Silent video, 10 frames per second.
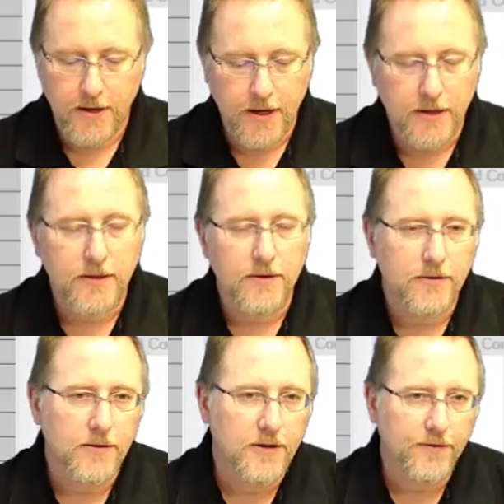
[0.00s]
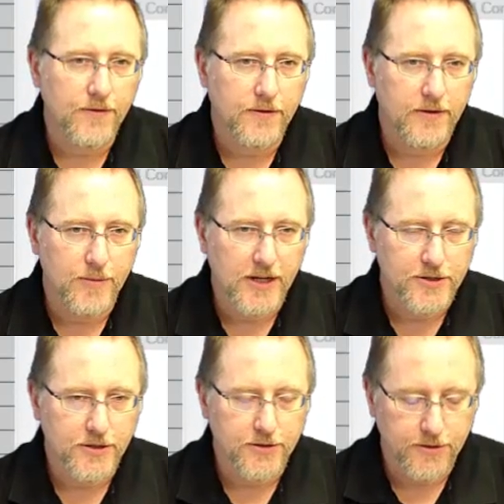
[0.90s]
And the, the different
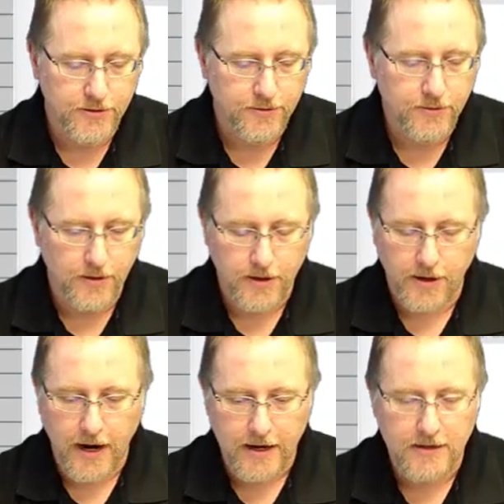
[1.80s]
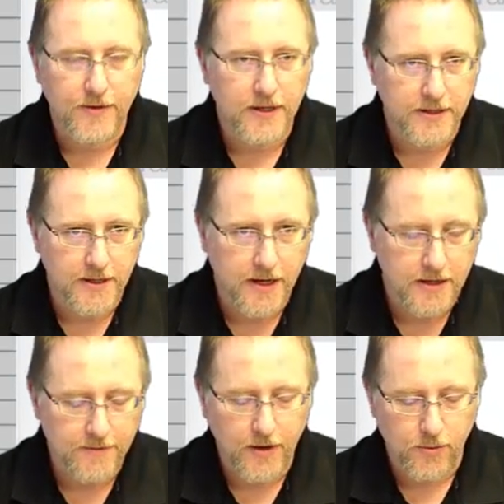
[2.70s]
commands you can do are activate,
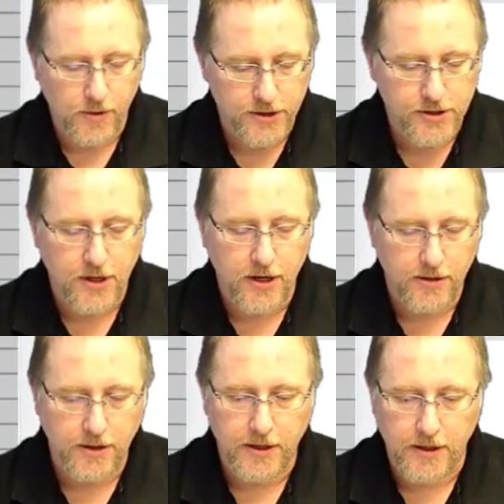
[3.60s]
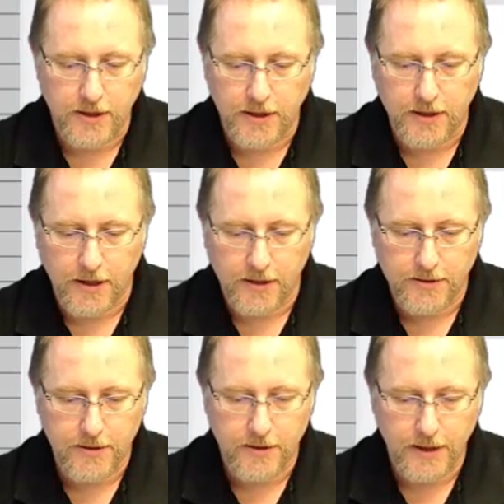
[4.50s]
deactivate, one shot. In
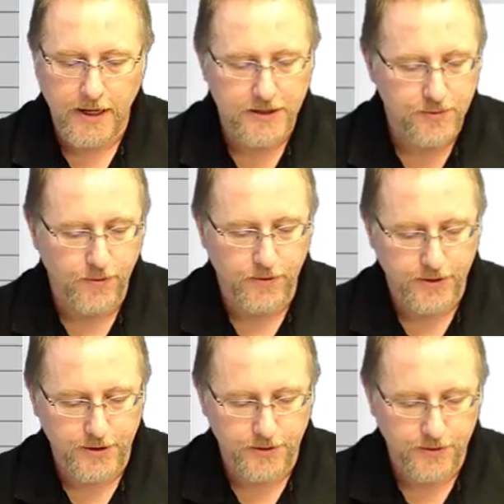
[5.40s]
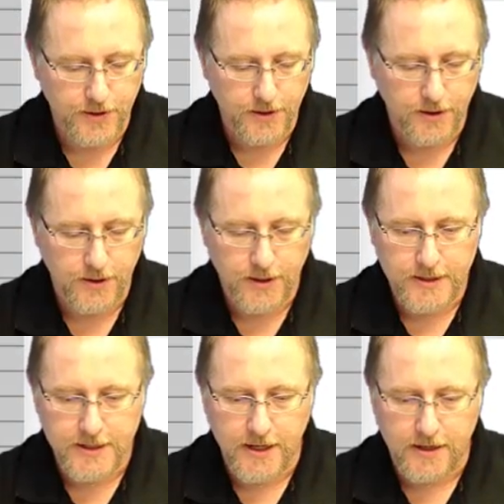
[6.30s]
our case, we're going to do the
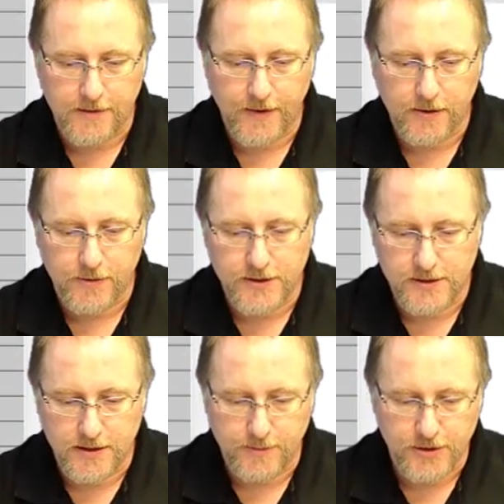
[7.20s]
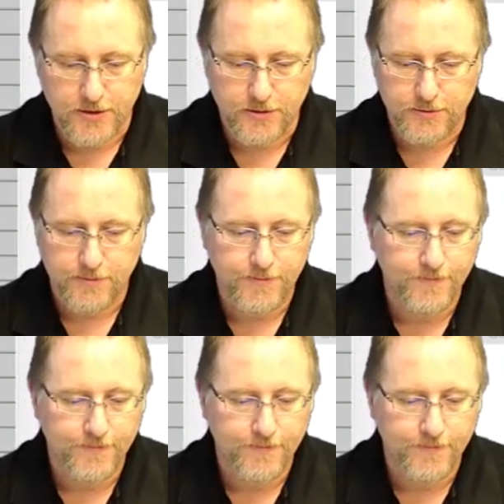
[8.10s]
deactivate, which is the number two.